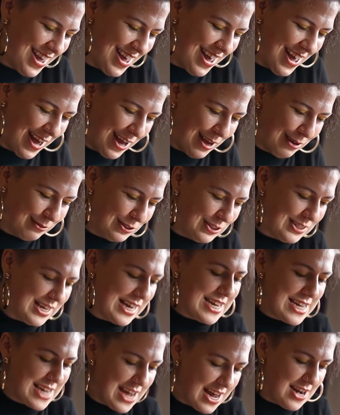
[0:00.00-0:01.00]
She's
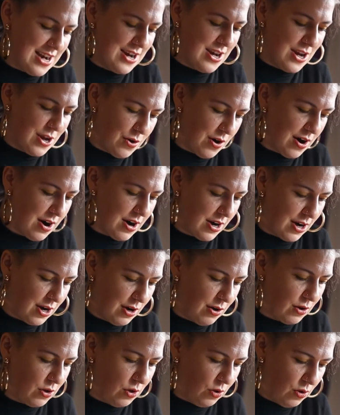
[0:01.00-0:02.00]
like, get your
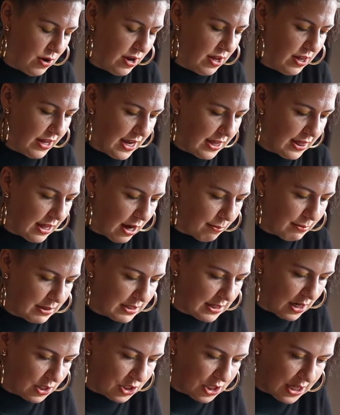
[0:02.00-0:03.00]
cuticle oil in there,
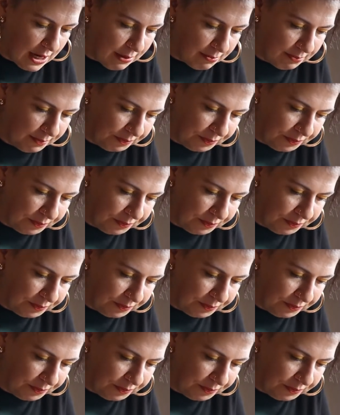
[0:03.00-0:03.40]
massage it in.